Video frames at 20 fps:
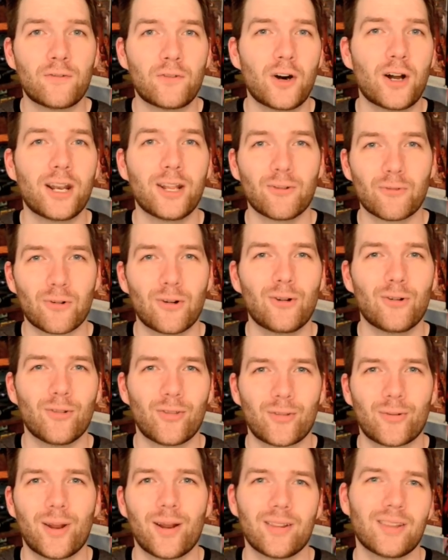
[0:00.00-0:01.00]
funny role
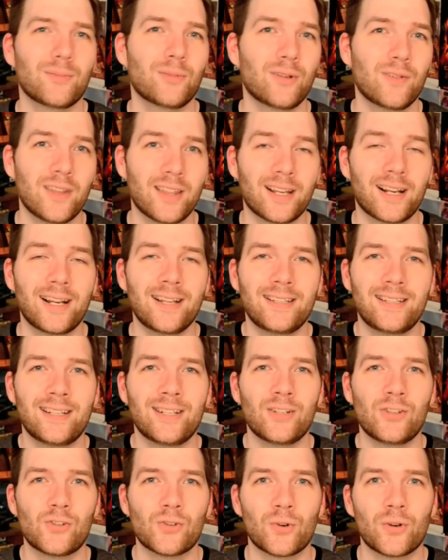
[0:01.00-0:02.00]
throughout the movie that I did
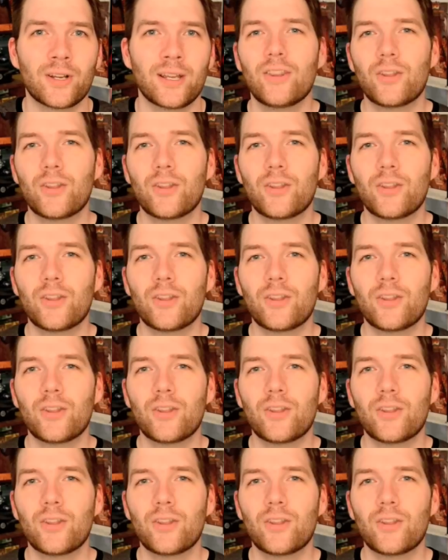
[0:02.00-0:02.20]
enjoy.